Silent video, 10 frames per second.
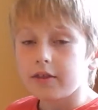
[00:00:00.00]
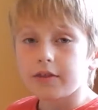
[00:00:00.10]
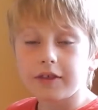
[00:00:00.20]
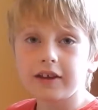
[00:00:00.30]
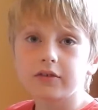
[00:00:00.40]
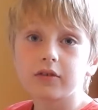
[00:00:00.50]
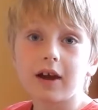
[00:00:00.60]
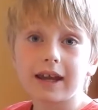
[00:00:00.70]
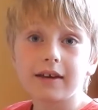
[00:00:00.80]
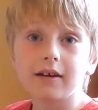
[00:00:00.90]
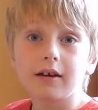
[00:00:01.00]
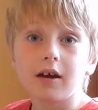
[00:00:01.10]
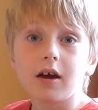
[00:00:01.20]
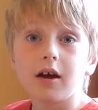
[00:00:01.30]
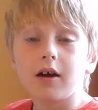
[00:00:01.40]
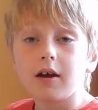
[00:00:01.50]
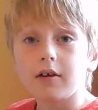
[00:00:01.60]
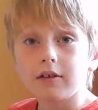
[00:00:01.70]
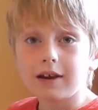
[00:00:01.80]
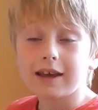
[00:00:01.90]
Things like
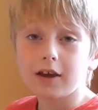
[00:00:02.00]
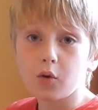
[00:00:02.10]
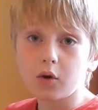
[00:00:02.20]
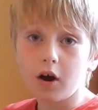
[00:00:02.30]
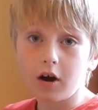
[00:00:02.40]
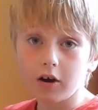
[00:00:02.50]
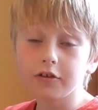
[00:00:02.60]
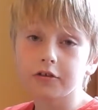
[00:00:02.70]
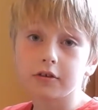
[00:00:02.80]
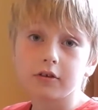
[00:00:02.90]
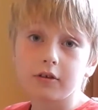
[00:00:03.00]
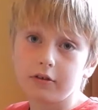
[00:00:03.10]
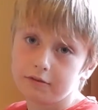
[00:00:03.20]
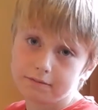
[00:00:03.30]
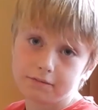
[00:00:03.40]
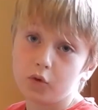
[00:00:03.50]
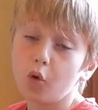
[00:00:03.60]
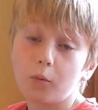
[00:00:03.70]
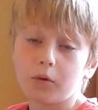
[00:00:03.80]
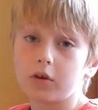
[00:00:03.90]
Lego cars and
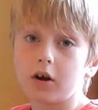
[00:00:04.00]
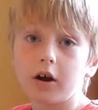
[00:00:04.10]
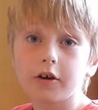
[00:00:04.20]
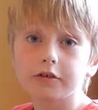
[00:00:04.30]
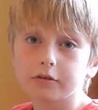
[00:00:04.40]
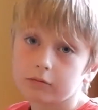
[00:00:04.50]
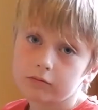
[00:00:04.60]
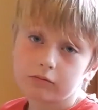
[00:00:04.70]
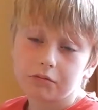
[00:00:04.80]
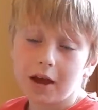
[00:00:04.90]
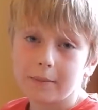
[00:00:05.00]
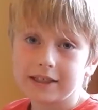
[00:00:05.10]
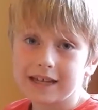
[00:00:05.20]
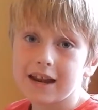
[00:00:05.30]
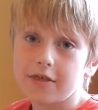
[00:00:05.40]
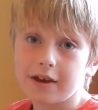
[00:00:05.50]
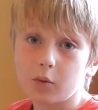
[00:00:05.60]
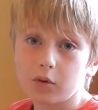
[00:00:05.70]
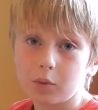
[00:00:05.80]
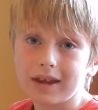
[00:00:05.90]
normal cars, that means anything
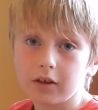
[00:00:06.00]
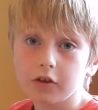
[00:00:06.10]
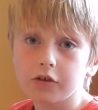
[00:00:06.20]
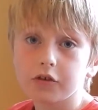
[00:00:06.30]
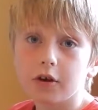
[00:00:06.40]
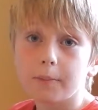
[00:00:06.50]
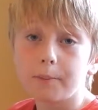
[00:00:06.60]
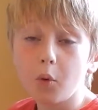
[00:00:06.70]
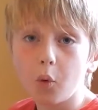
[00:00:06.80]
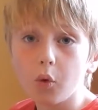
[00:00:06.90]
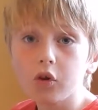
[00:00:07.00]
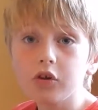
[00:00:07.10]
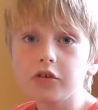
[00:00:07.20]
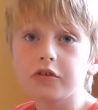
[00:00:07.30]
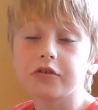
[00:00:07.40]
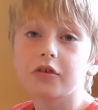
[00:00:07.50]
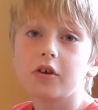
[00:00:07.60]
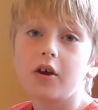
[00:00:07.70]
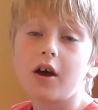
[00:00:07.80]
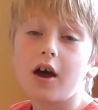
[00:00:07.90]
with wheels, balls,
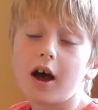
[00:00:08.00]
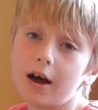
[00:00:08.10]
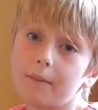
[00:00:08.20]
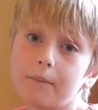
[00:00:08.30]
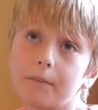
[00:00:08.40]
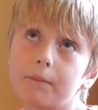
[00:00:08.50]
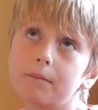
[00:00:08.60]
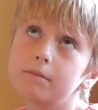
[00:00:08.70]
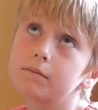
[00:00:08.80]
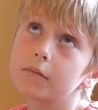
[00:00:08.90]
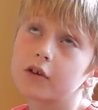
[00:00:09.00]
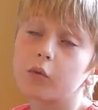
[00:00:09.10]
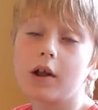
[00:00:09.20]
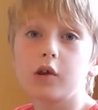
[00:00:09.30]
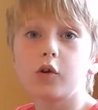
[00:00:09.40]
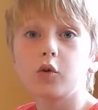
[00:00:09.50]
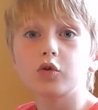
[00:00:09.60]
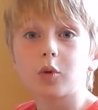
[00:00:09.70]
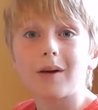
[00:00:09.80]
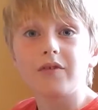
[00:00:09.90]
as well you can
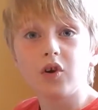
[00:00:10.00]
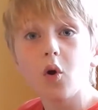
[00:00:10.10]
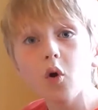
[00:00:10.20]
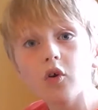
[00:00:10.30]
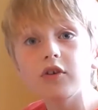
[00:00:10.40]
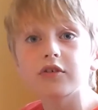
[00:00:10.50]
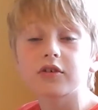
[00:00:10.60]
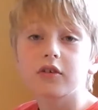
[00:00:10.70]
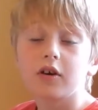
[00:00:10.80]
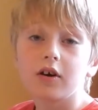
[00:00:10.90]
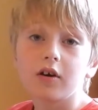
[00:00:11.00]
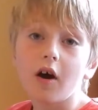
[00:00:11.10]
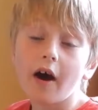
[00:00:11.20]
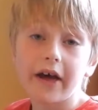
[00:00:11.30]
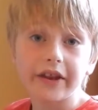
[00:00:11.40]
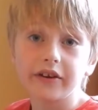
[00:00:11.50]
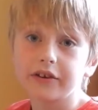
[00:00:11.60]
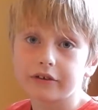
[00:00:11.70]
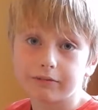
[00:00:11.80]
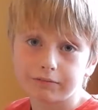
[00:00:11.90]
also have logs
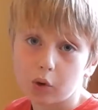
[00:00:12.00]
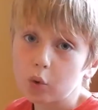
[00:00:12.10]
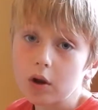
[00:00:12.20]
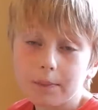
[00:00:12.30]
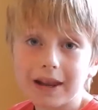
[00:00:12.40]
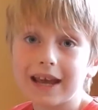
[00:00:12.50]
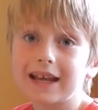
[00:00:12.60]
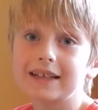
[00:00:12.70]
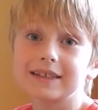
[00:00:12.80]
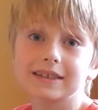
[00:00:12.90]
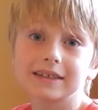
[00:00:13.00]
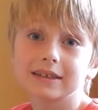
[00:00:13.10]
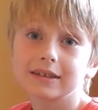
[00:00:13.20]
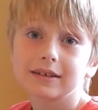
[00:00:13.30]
and rollerblades